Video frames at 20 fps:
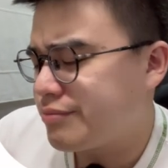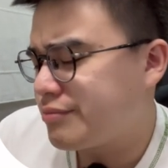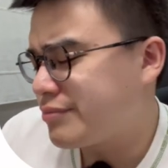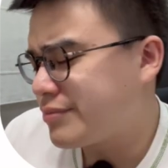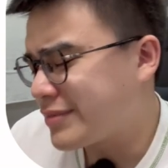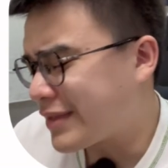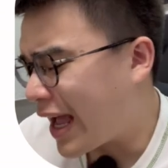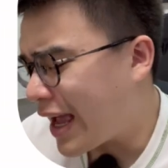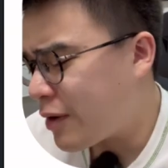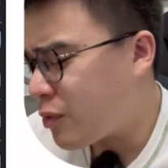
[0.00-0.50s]

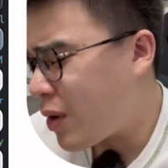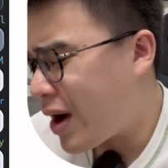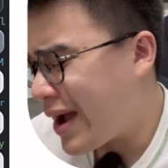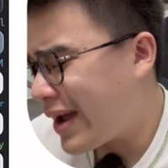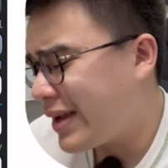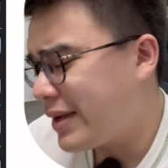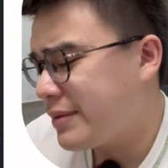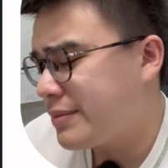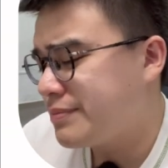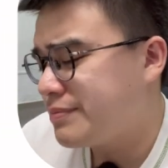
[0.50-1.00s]

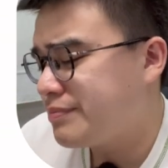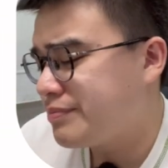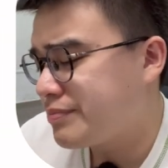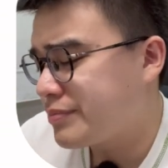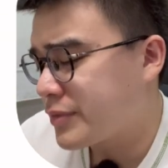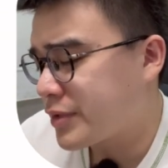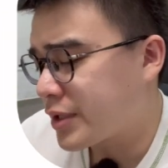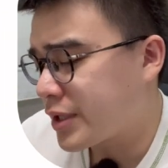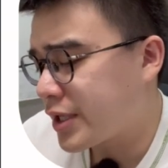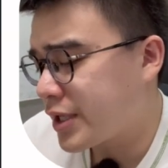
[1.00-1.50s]
9y.
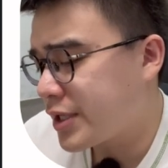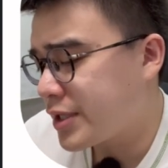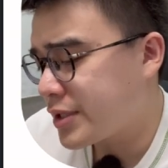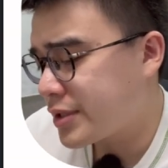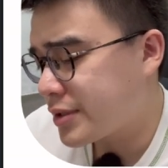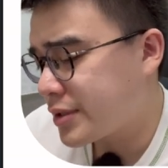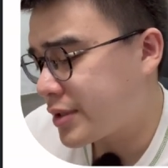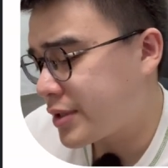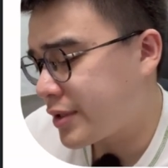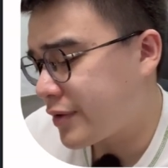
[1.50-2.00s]

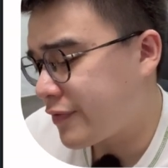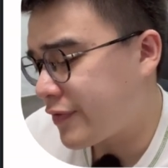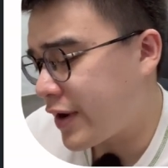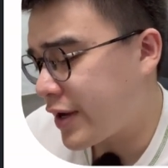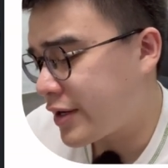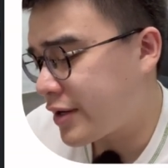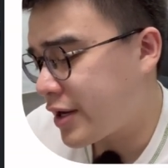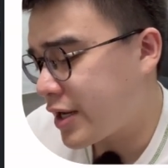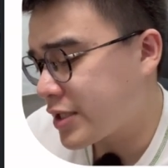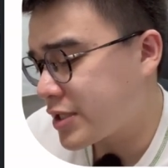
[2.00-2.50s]
Okay, the
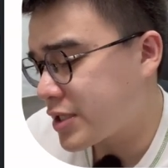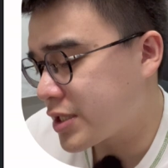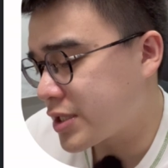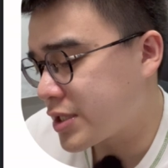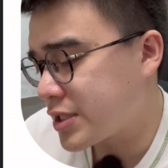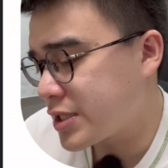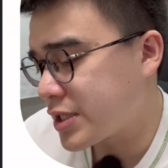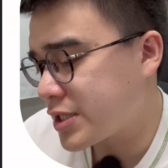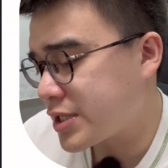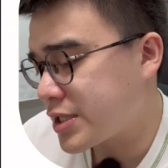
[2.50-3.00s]
final answer
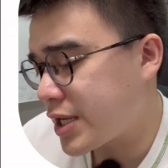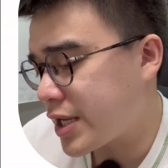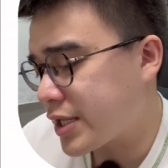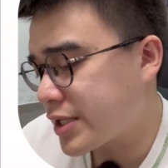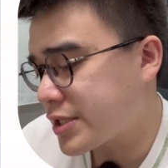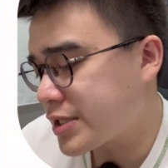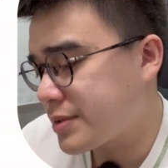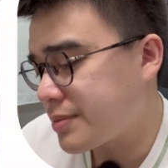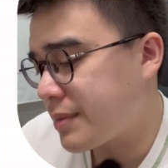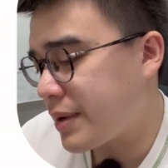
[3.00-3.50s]
is
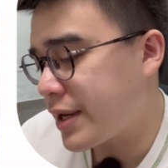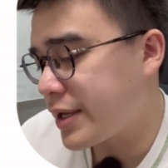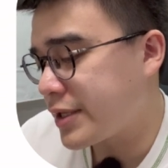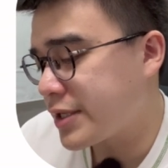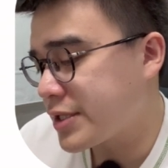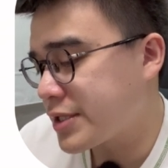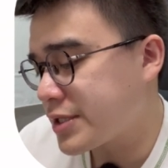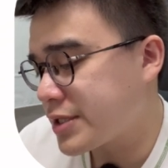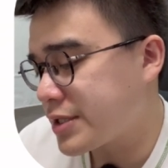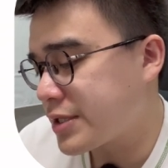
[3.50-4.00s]
6x
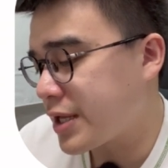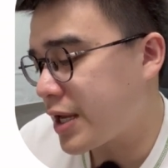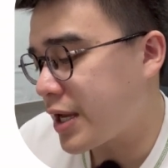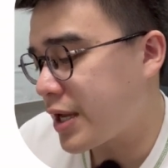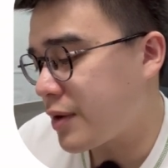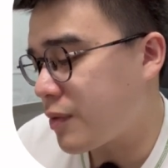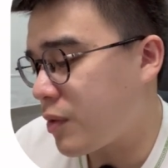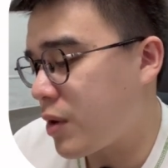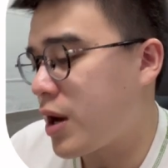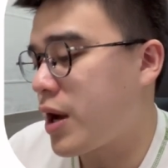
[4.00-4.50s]
minus
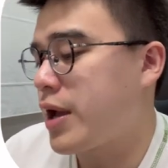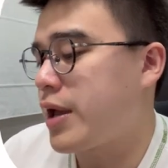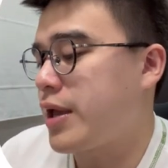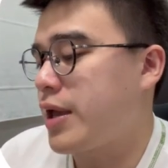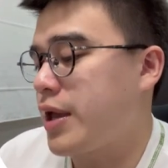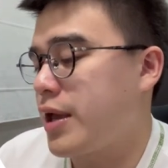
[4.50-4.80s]
9y,